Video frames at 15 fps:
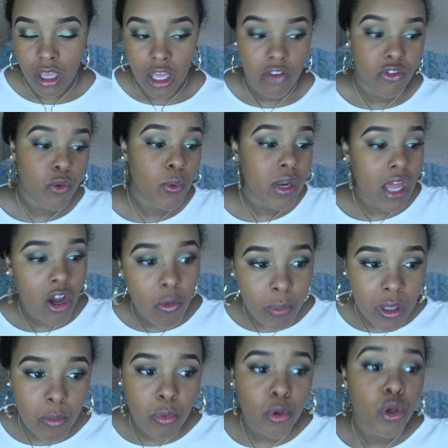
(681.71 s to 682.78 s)
If you want to help
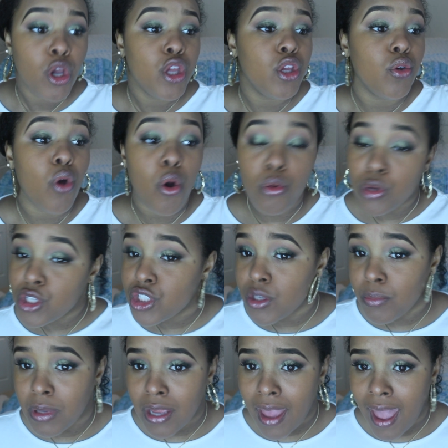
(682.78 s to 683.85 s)
people, you only
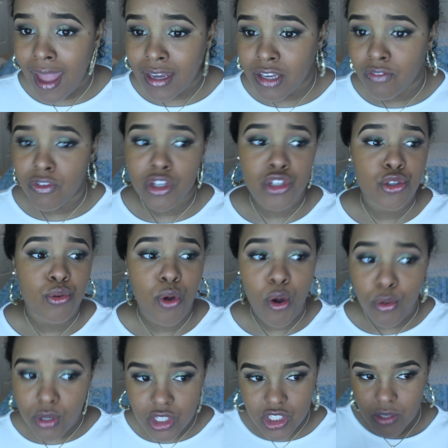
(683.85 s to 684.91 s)
should be an activist, you
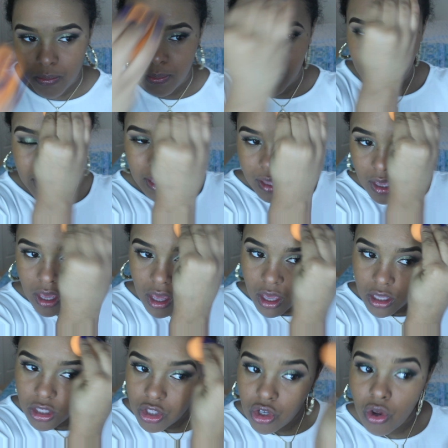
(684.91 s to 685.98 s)
only should be,
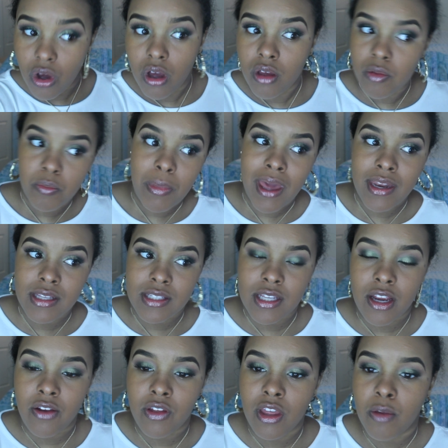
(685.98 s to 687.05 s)
you know, a
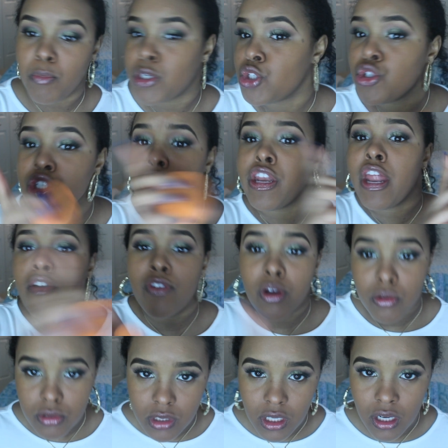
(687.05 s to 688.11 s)
humanitarian, but you should never
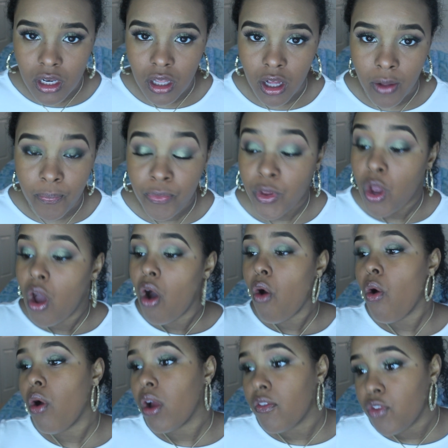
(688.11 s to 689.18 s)
go to the club.
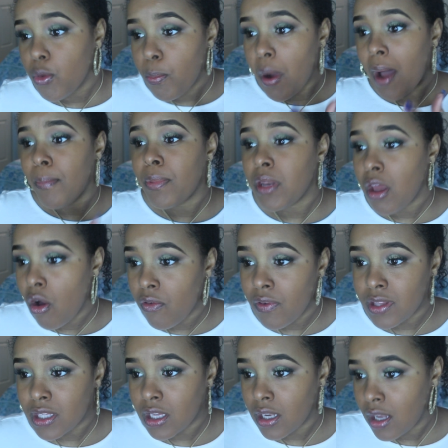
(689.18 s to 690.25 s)
Or if you popping off
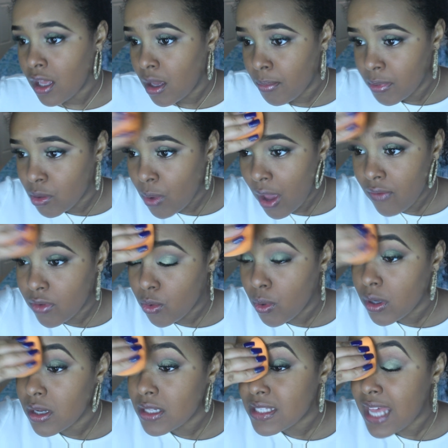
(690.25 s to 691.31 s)
at the club and you having you
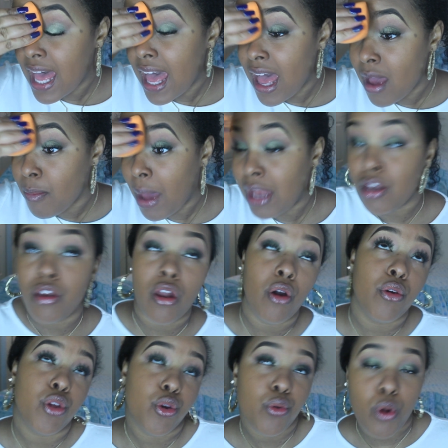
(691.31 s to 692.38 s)
a good time, I
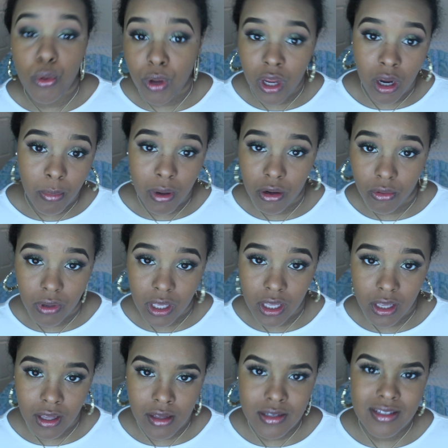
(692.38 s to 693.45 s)
know you don't care about no
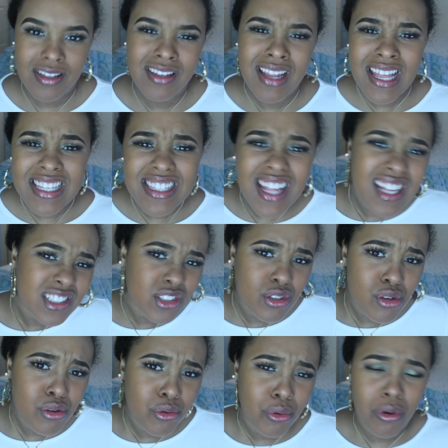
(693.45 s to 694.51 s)
kids, and that's not
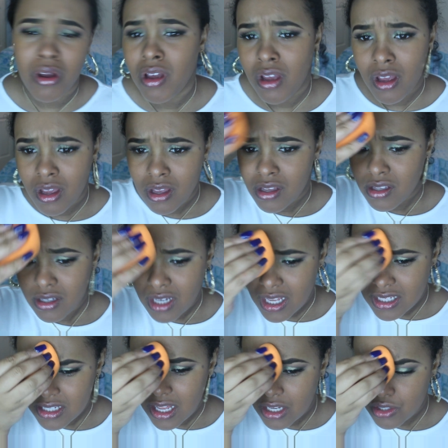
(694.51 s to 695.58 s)
true.
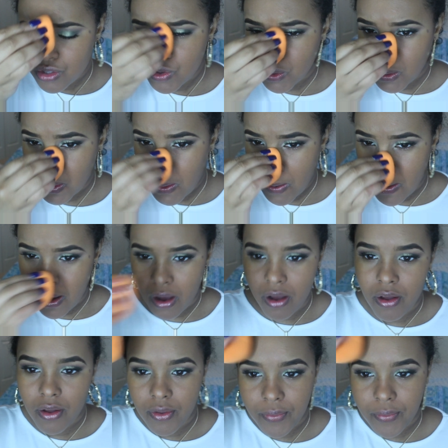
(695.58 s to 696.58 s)
That's not true at all.